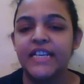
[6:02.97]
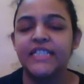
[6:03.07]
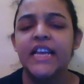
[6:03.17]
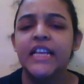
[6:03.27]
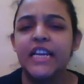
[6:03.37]
is
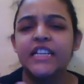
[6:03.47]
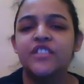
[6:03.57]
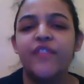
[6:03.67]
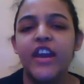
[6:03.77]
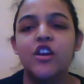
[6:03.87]
that it's
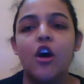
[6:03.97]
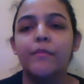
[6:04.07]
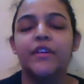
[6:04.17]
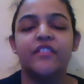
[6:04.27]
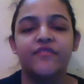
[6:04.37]
very
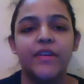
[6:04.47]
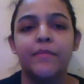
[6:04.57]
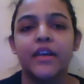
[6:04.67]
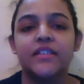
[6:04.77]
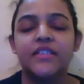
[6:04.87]
common in
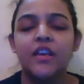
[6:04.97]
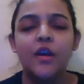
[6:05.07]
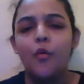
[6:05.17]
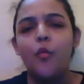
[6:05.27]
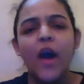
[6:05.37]
females.
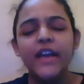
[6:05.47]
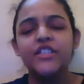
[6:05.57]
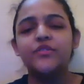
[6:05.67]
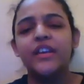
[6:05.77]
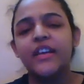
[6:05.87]
Why do
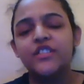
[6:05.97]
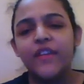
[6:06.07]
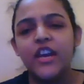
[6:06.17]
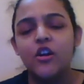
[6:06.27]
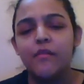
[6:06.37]
you think it's
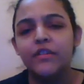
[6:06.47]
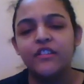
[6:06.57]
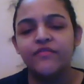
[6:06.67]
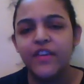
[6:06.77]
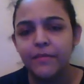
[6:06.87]
very common
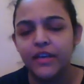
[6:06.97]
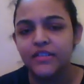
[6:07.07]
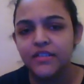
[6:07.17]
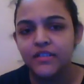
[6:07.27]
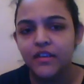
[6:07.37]
in
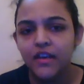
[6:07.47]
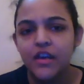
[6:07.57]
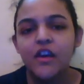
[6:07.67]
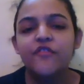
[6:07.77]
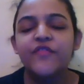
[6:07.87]
females?
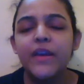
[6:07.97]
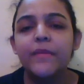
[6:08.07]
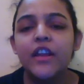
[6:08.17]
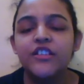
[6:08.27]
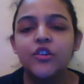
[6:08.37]

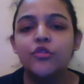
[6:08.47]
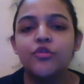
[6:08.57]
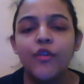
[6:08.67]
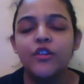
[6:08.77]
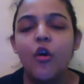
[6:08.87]
Females go
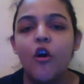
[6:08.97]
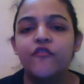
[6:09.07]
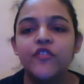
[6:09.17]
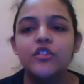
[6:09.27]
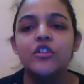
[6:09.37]
through an
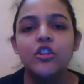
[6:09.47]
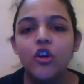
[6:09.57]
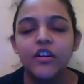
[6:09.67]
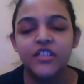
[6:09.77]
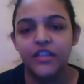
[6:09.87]
awful
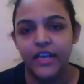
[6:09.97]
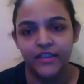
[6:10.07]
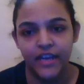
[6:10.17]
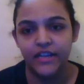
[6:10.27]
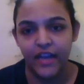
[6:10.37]
lot in
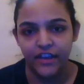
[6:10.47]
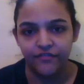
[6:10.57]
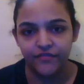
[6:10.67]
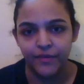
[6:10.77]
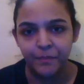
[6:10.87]
their life.
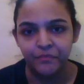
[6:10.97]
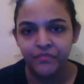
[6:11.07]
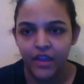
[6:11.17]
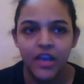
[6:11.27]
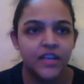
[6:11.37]

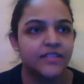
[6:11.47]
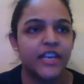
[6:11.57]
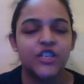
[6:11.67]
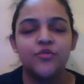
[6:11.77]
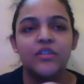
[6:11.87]

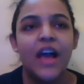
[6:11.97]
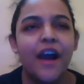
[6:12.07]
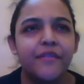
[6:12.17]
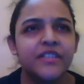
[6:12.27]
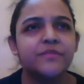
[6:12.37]
Sexual
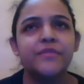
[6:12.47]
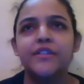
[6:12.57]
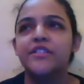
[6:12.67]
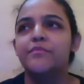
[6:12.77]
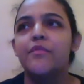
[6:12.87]

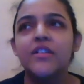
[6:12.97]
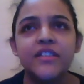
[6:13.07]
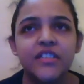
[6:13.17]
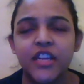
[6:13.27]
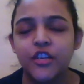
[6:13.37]
harassment,
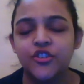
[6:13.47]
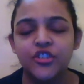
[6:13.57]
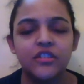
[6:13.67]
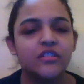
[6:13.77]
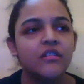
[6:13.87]

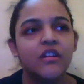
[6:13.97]
molestation,